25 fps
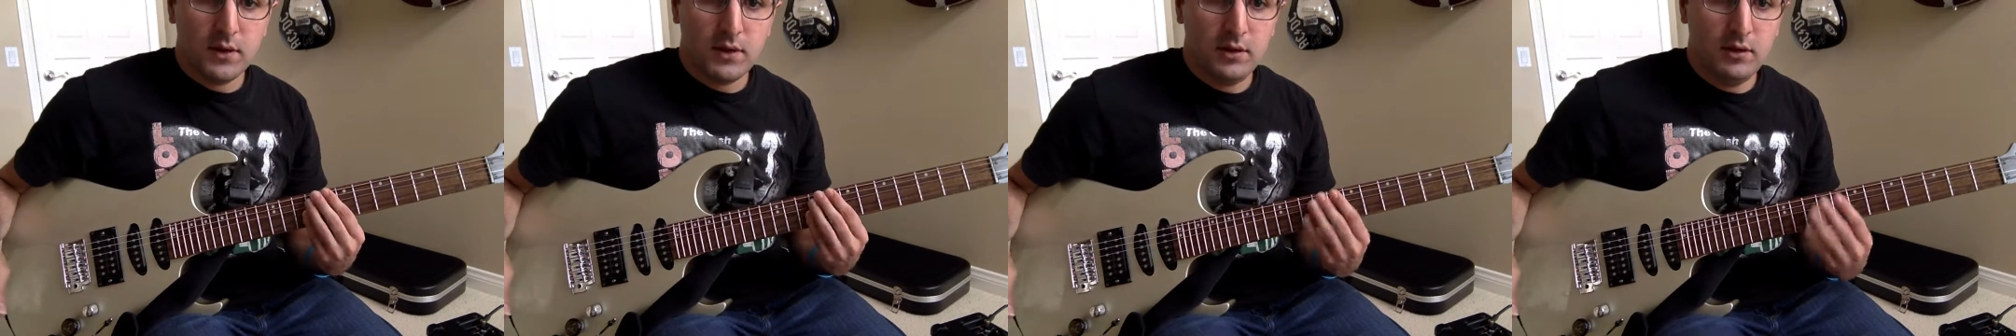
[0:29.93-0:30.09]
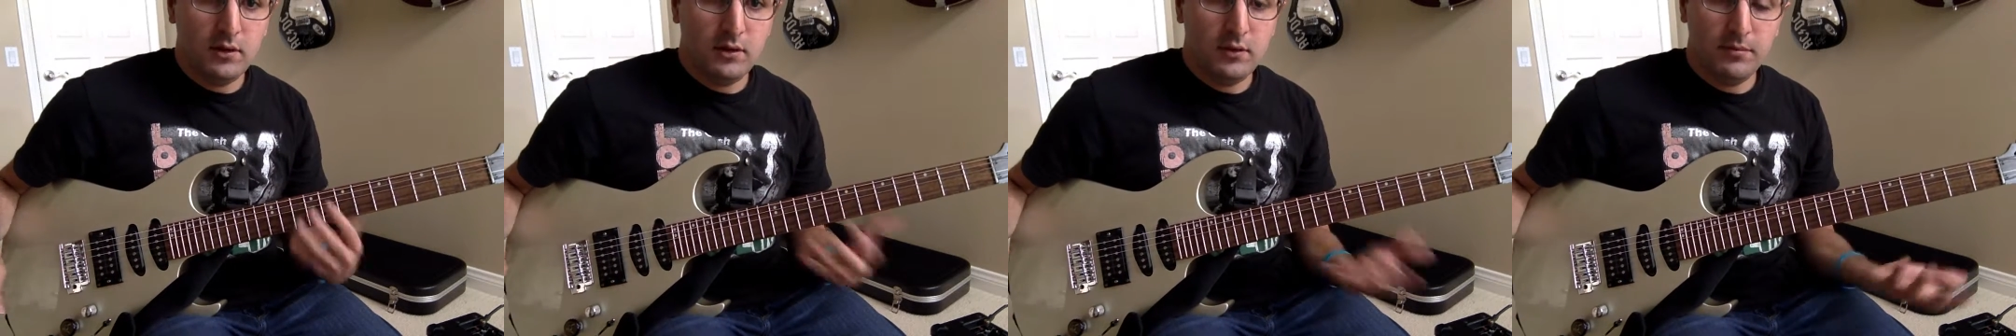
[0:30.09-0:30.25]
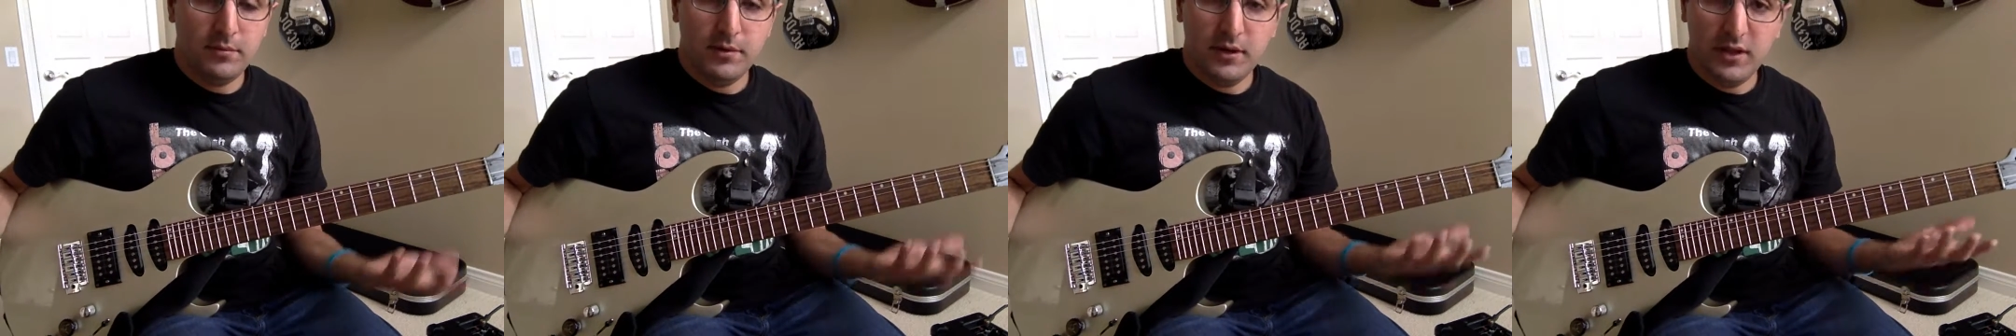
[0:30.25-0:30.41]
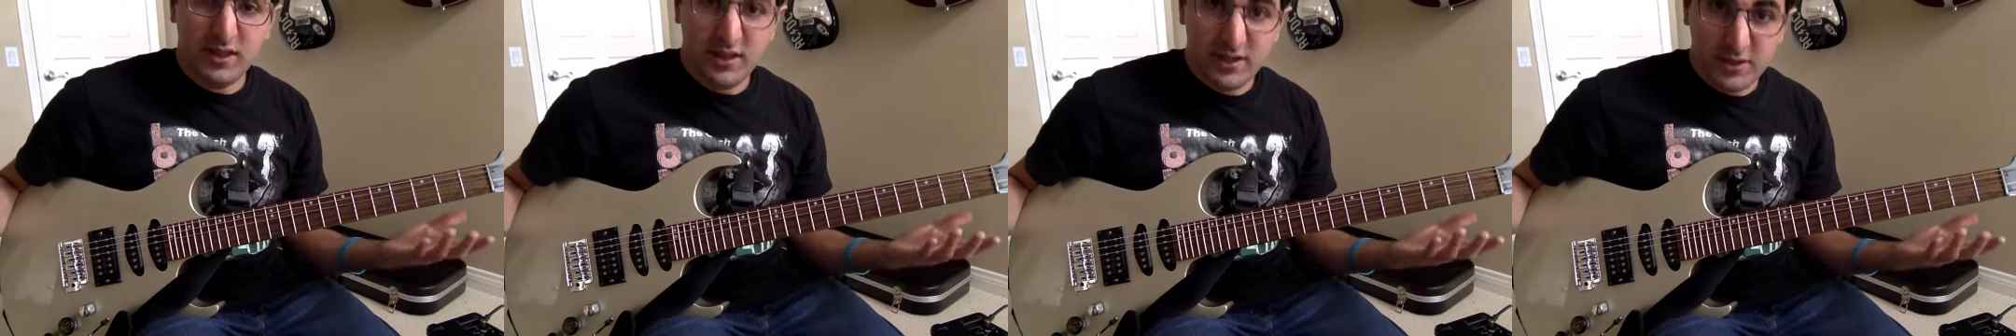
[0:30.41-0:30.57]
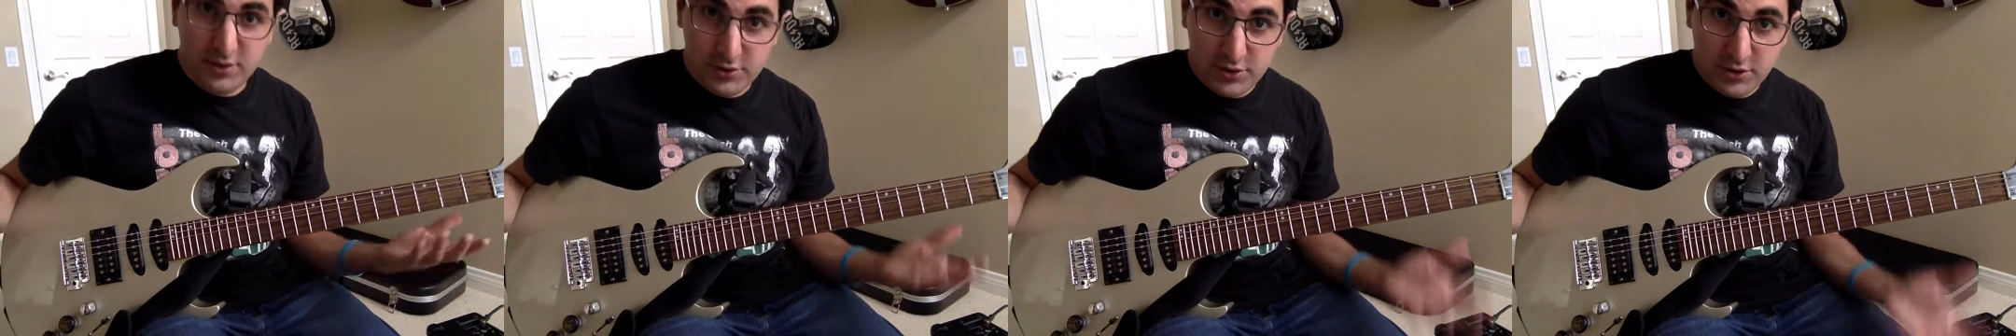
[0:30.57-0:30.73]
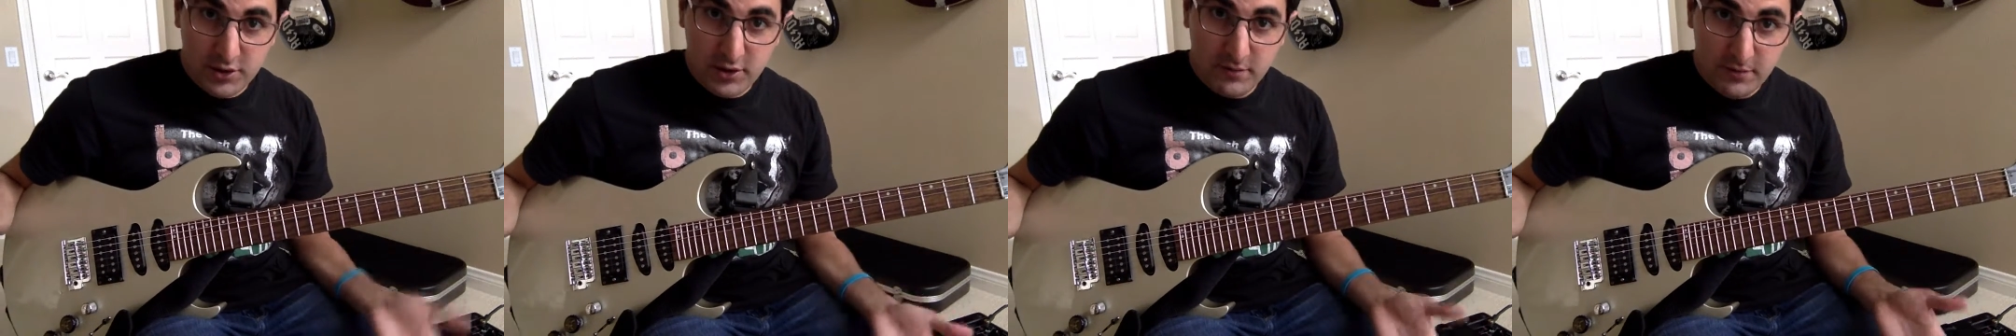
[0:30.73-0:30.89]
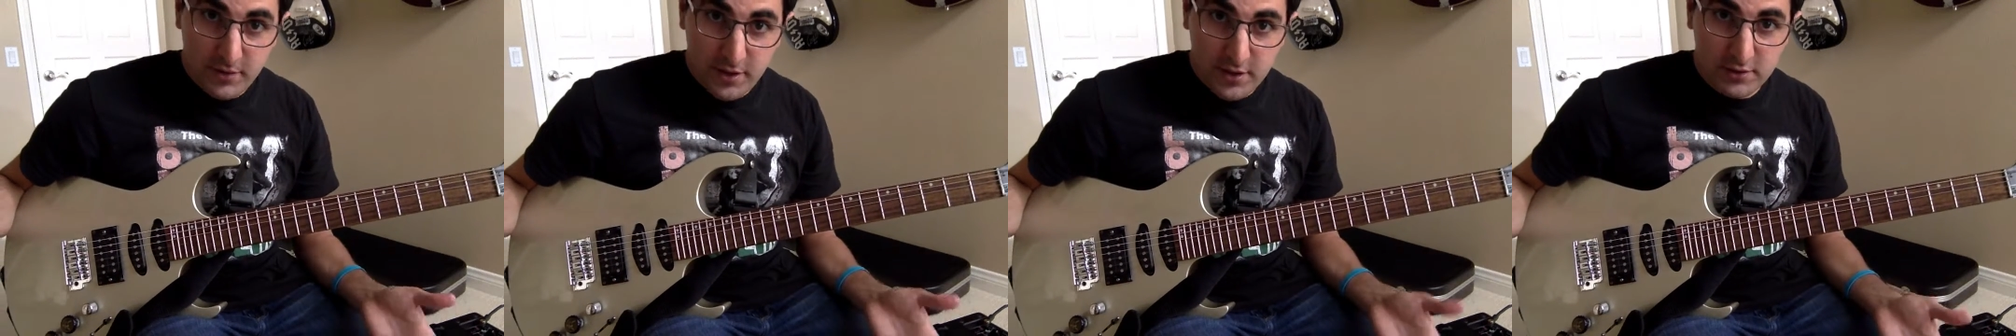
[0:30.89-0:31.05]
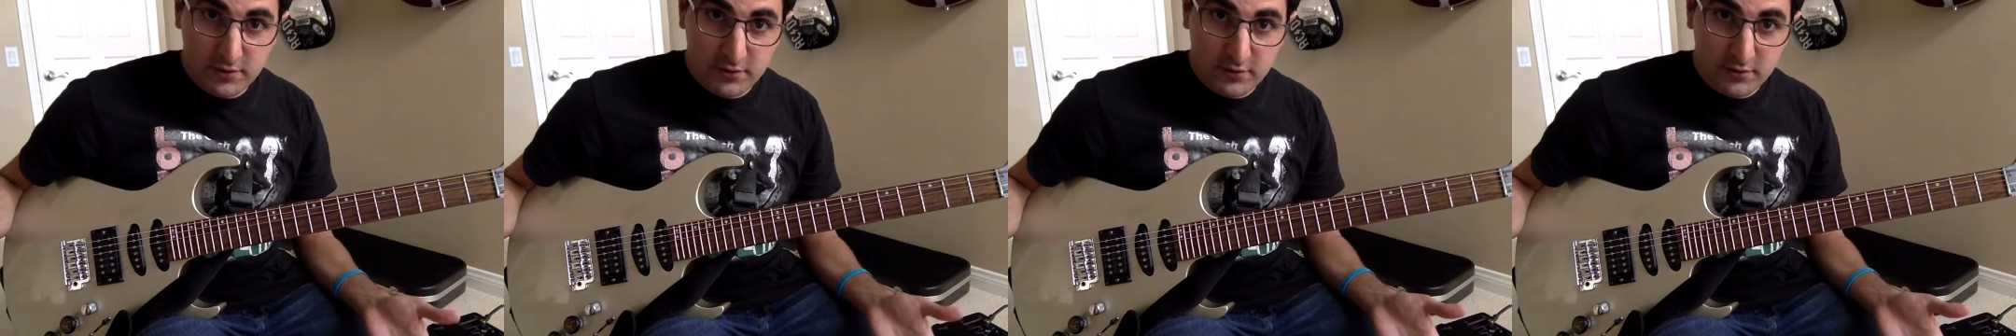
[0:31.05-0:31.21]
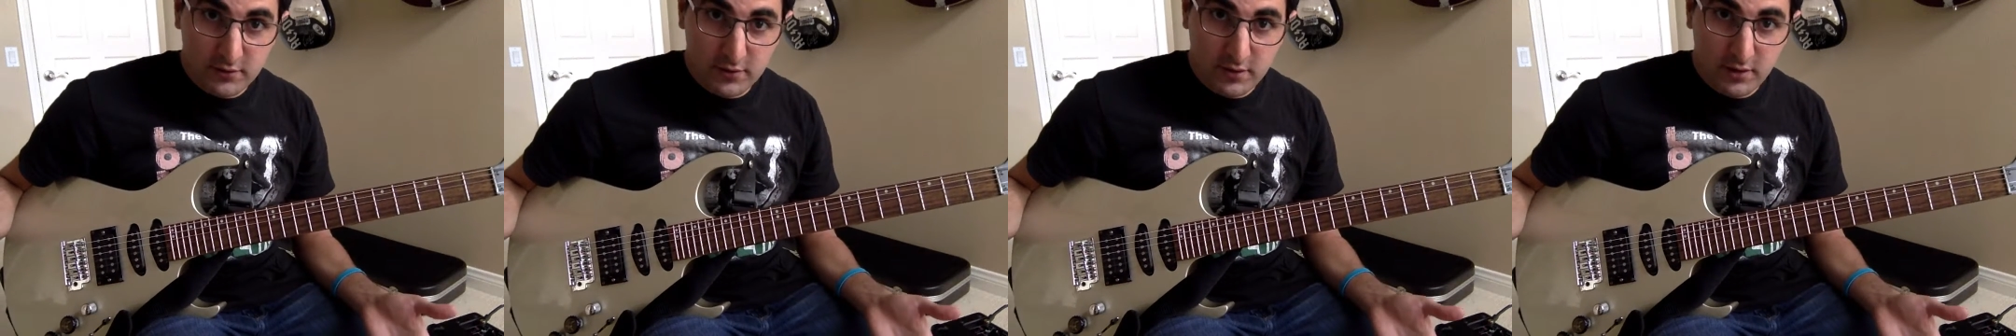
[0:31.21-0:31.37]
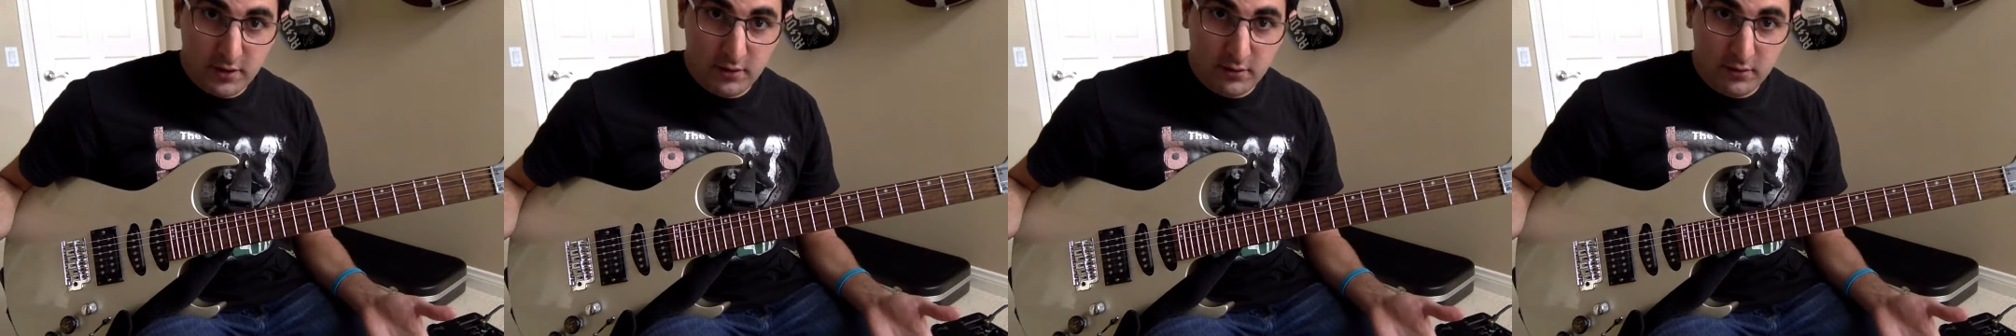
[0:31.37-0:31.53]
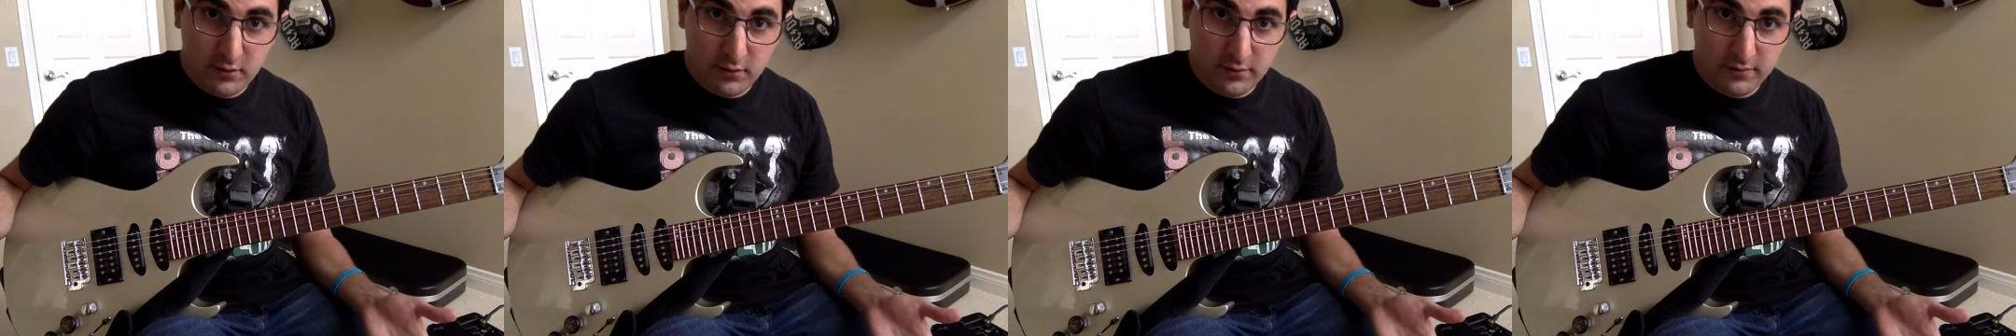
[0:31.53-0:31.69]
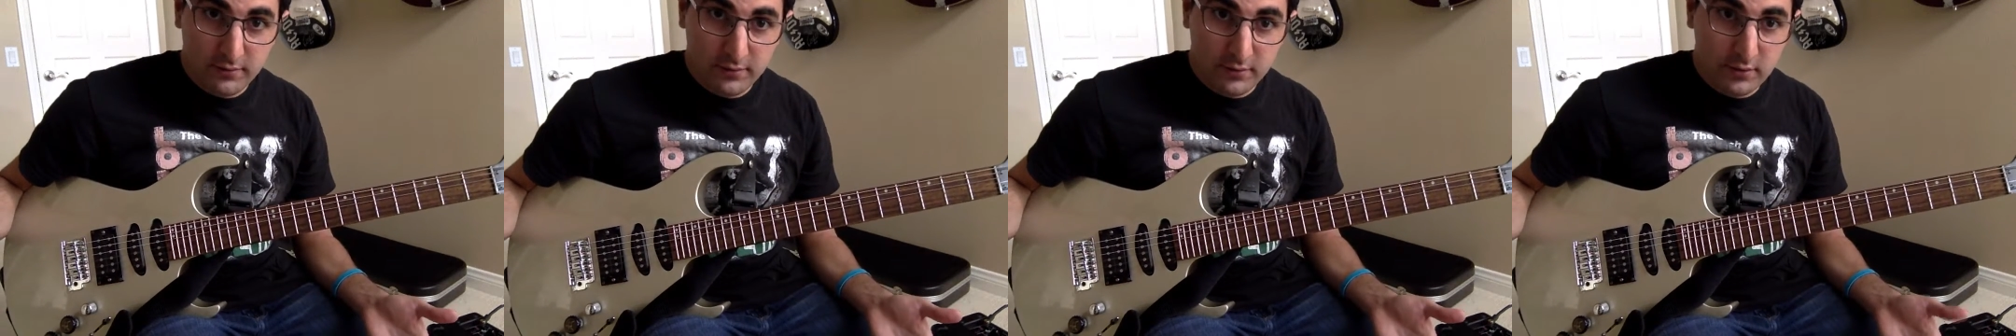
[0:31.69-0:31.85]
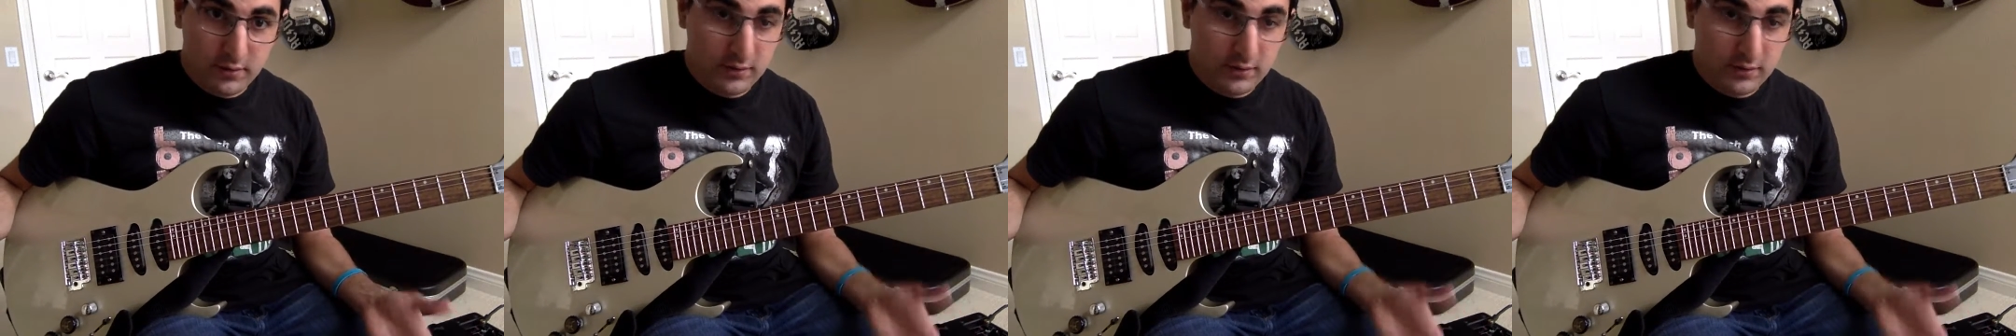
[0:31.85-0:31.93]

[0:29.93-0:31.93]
You can play the G major scale over